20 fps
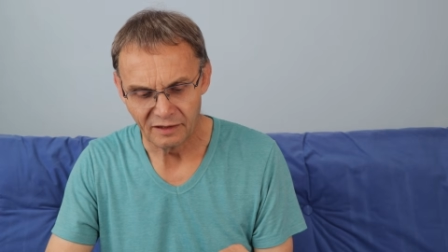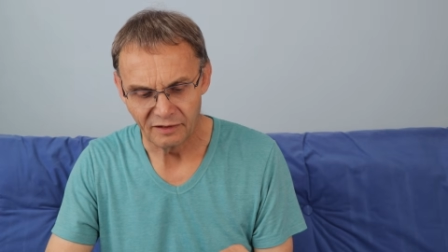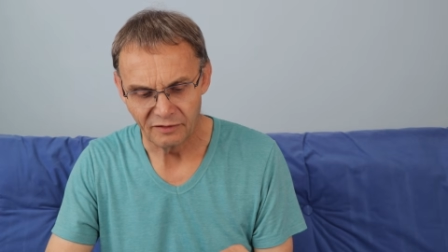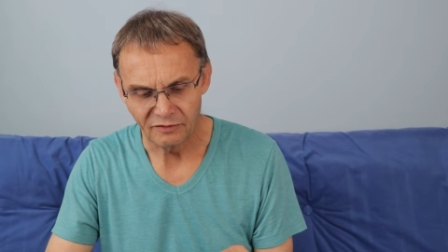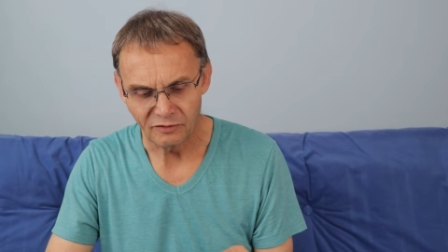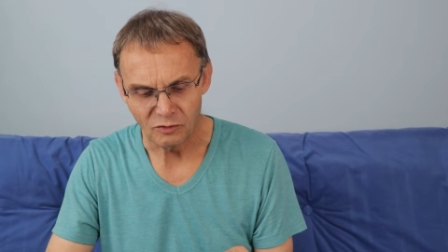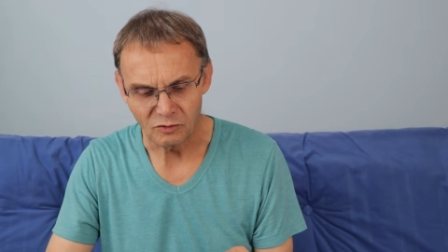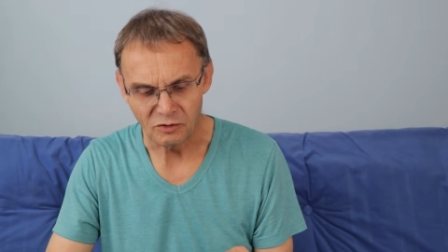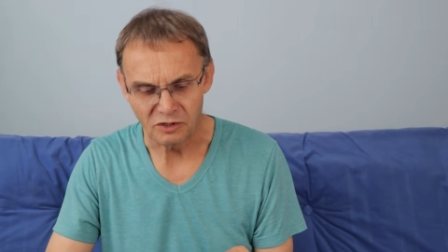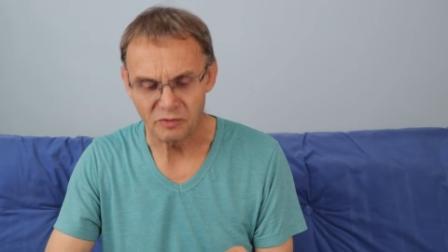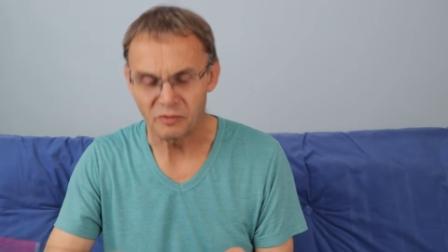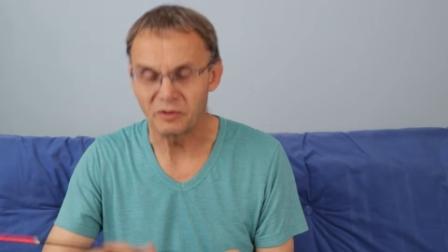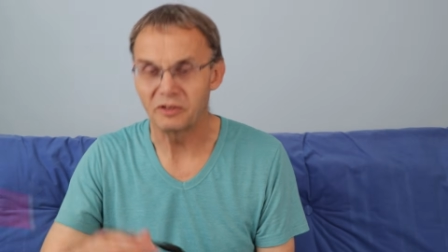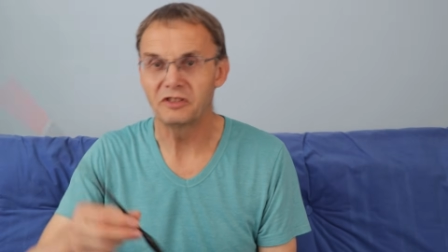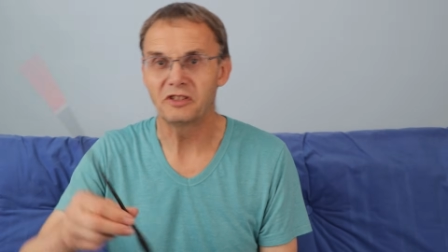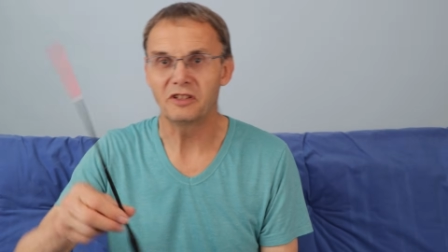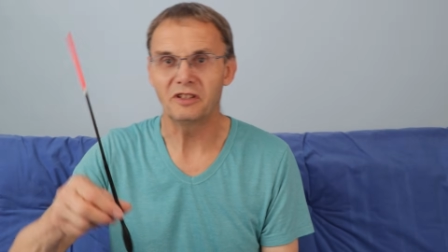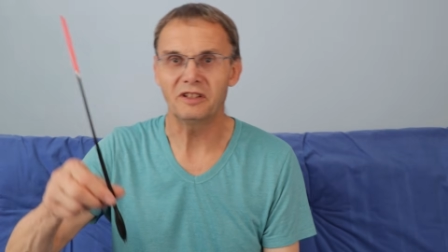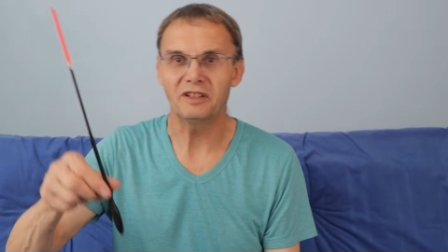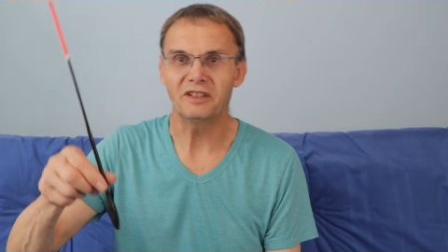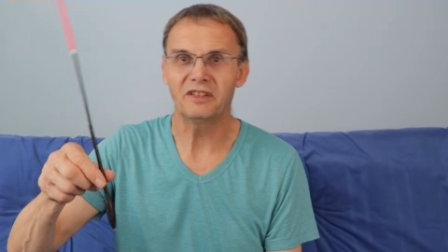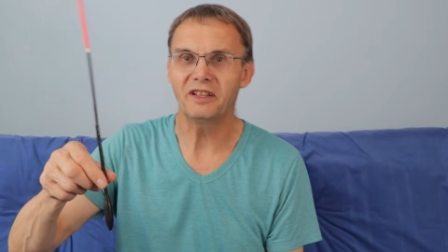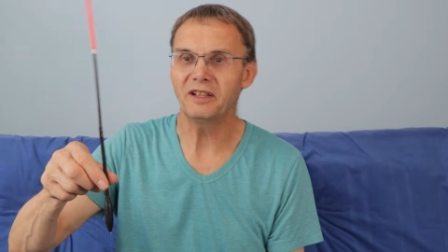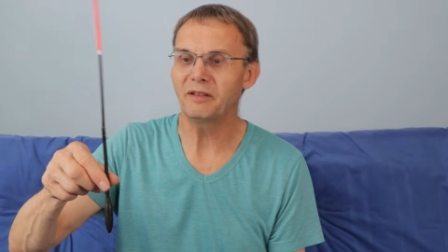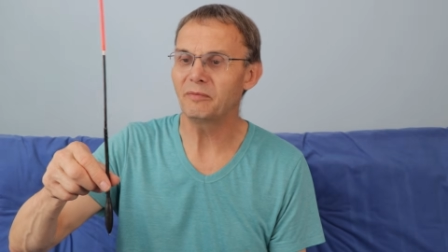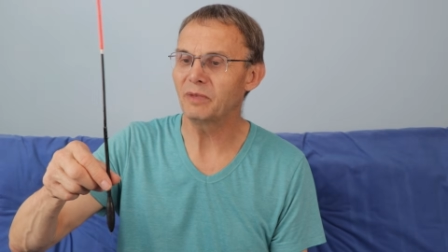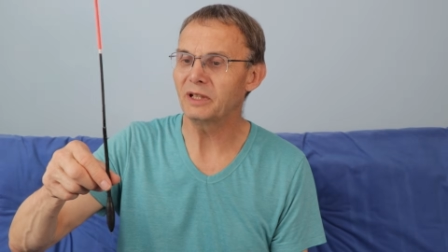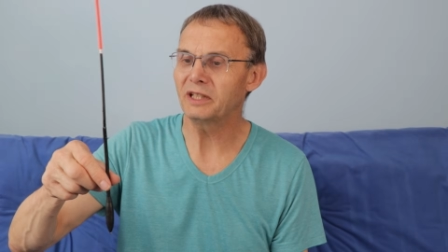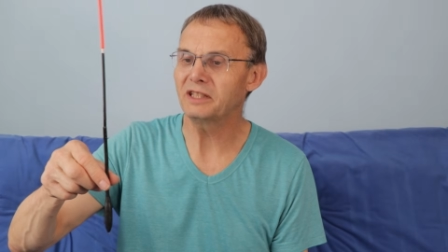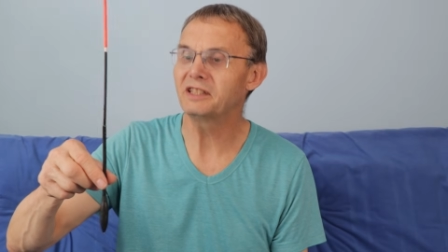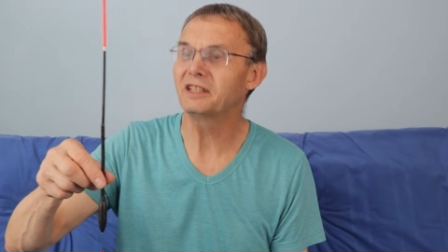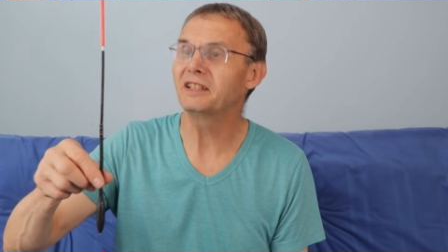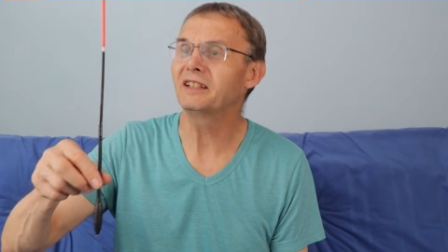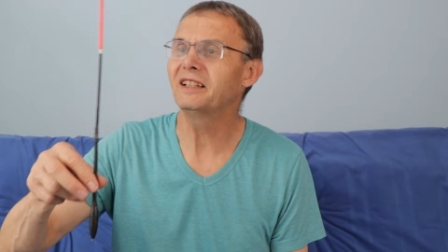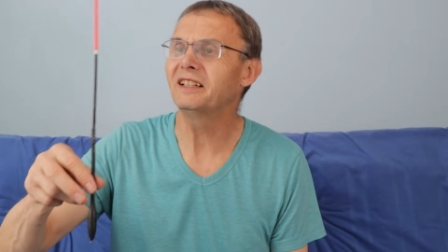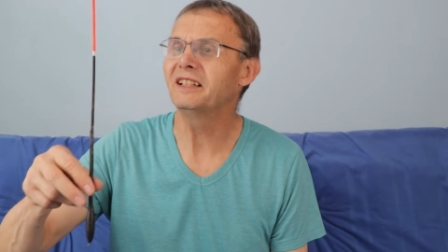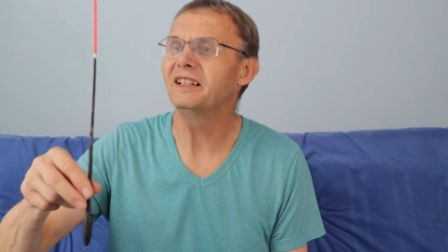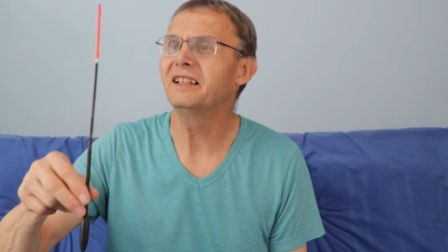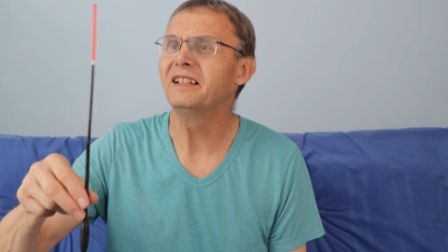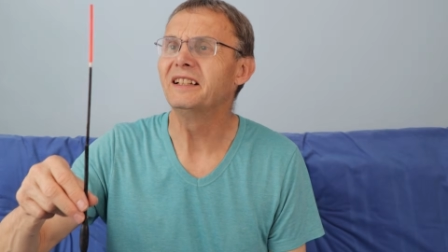4 swan shot, I think,
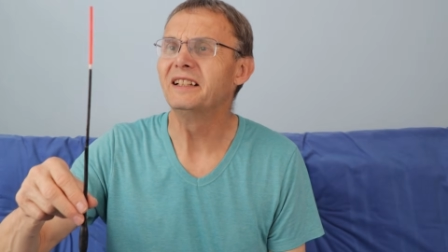basically.